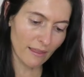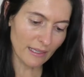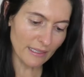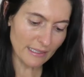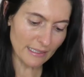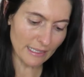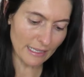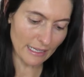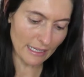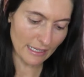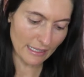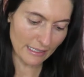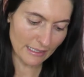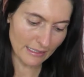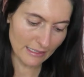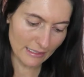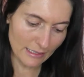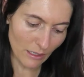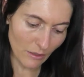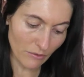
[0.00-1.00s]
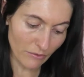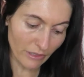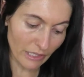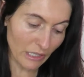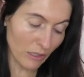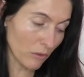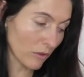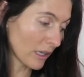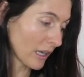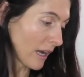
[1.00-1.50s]
This is a
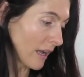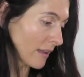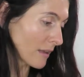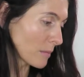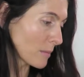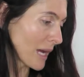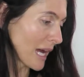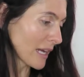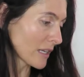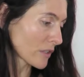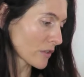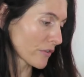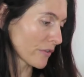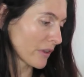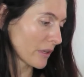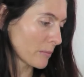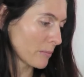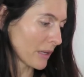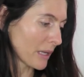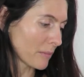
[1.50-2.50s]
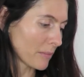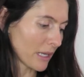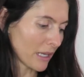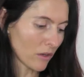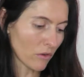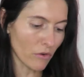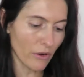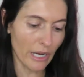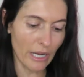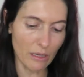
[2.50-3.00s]
really good color match for the
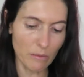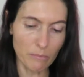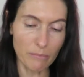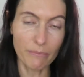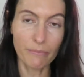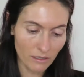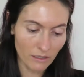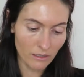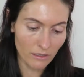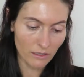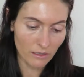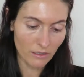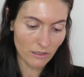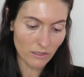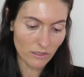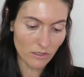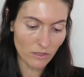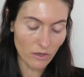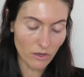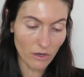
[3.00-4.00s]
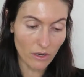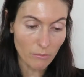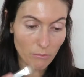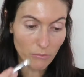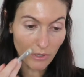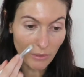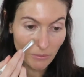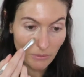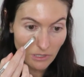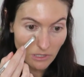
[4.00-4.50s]
BB cream. So I'm
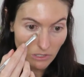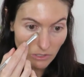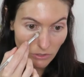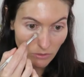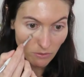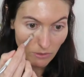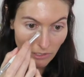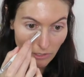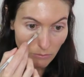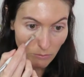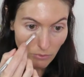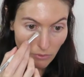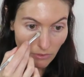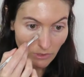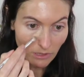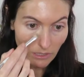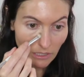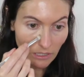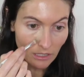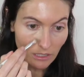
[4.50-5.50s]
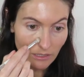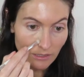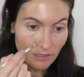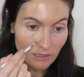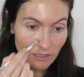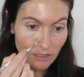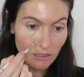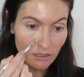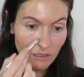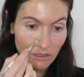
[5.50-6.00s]
probably just going to put
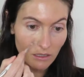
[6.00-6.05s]
this